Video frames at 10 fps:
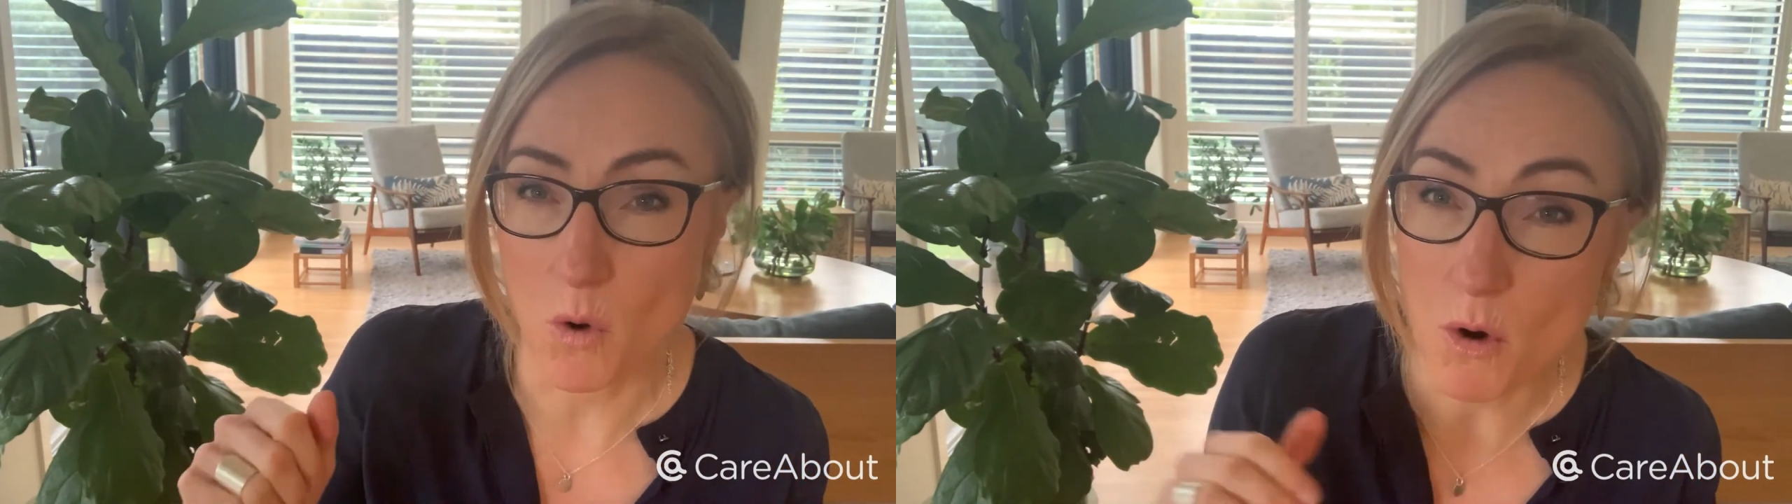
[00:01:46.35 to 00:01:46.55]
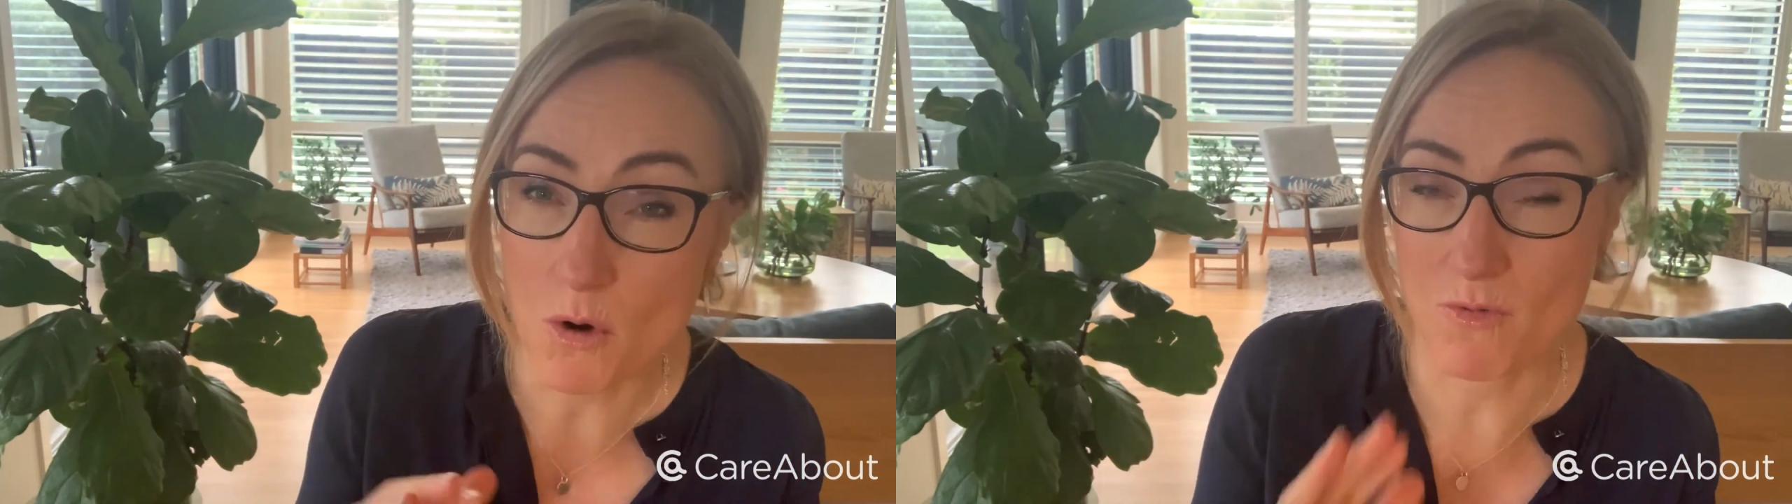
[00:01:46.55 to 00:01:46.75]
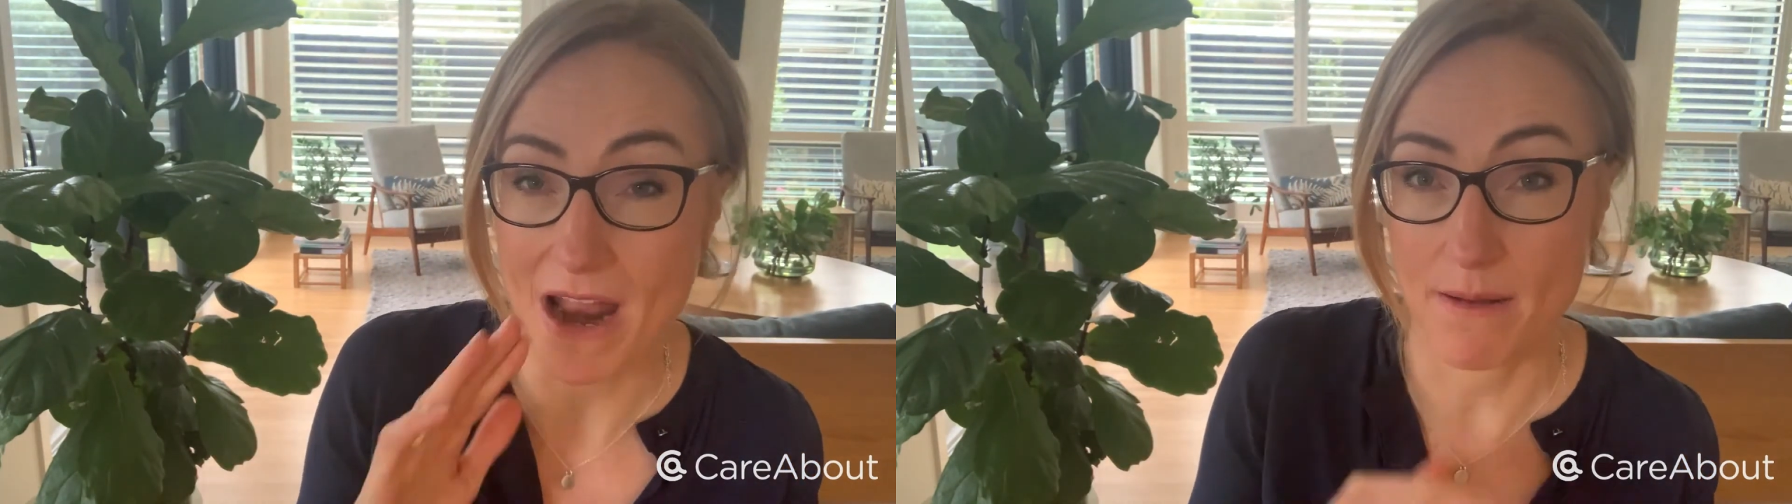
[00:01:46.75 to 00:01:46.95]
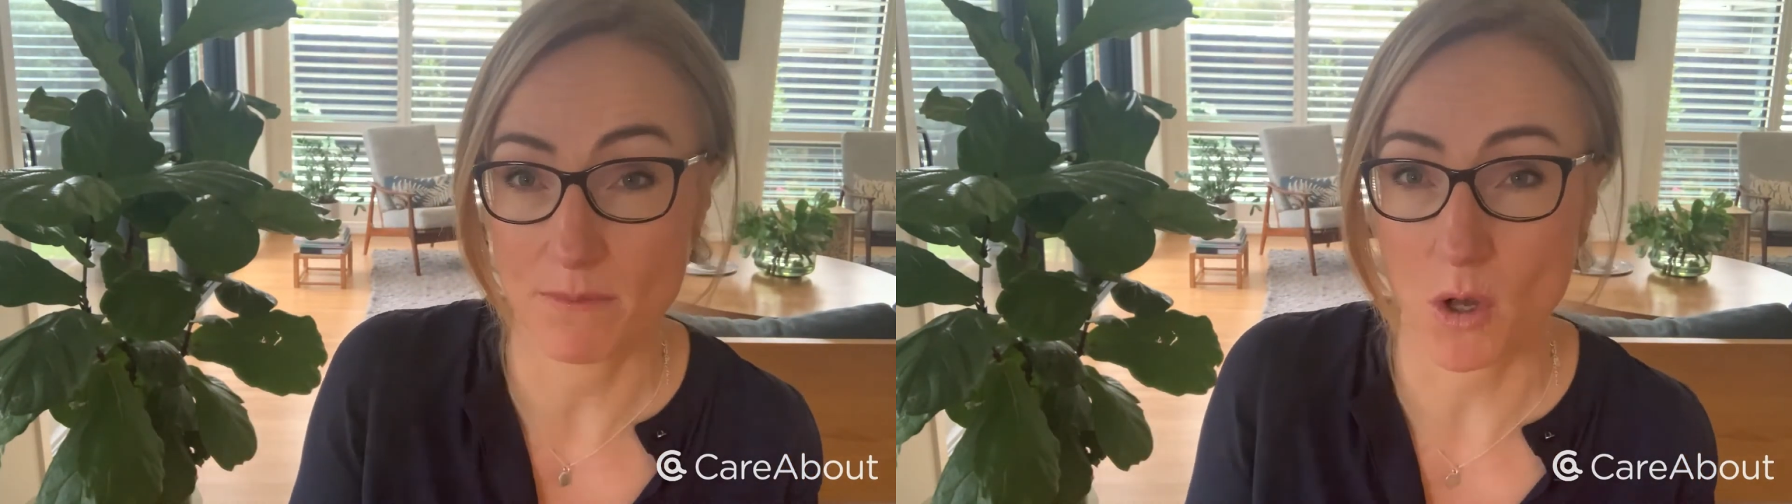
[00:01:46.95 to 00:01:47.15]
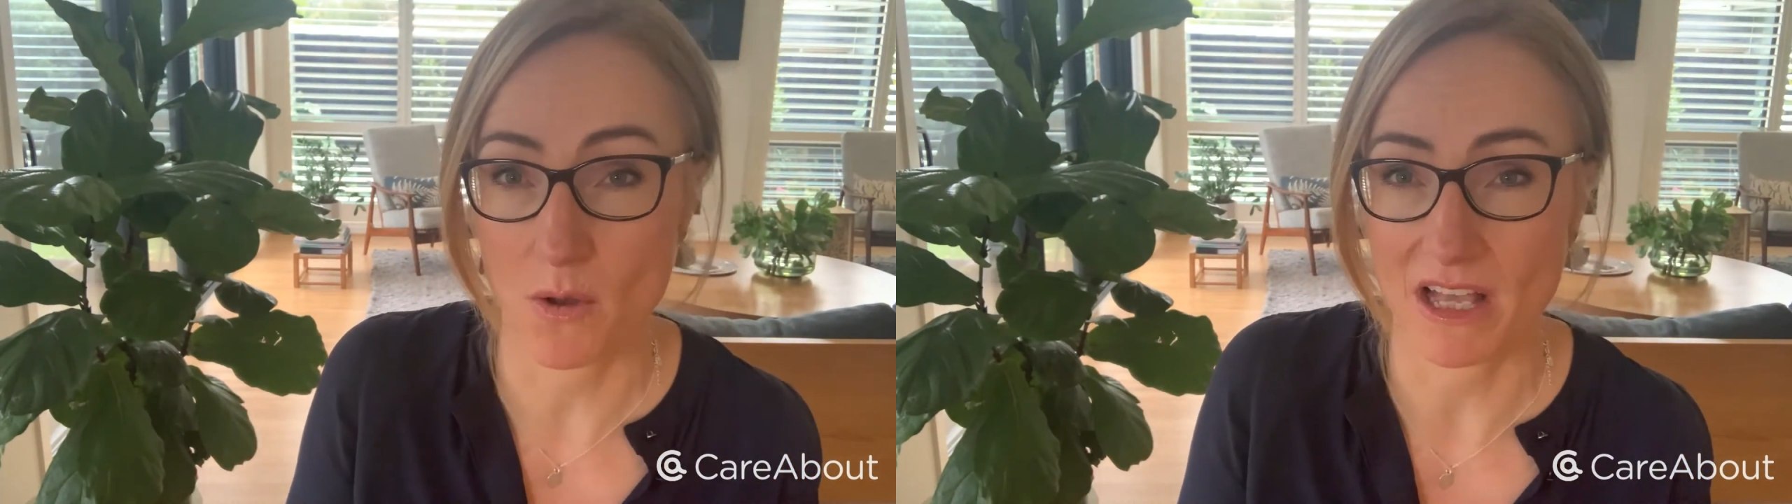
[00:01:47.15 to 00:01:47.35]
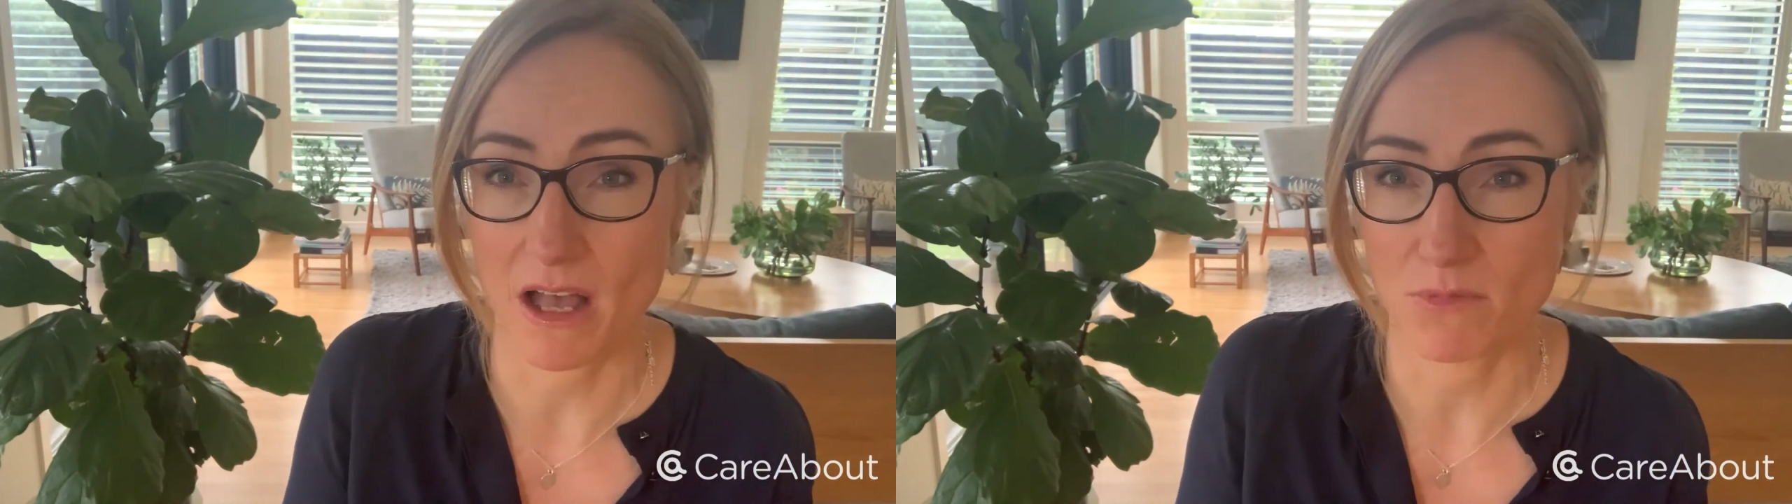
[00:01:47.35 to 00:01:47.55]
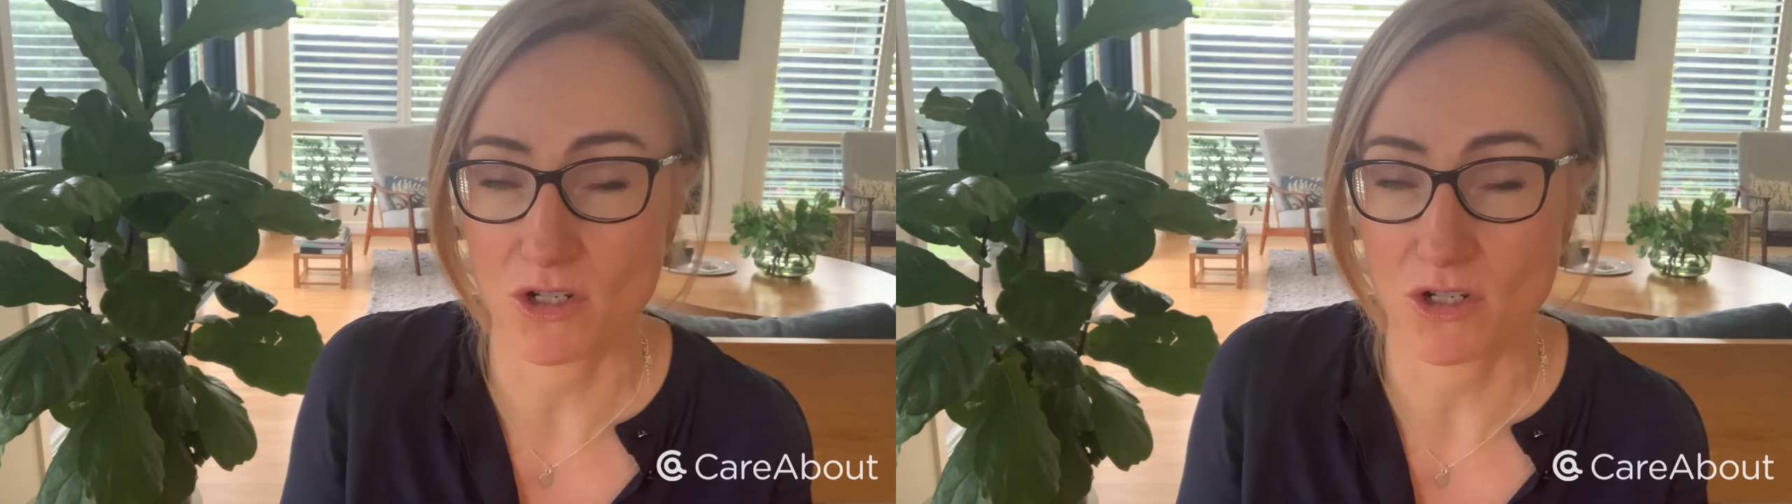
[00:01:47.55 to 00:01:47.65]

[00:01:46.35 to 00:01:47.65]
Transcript: or a ramp going up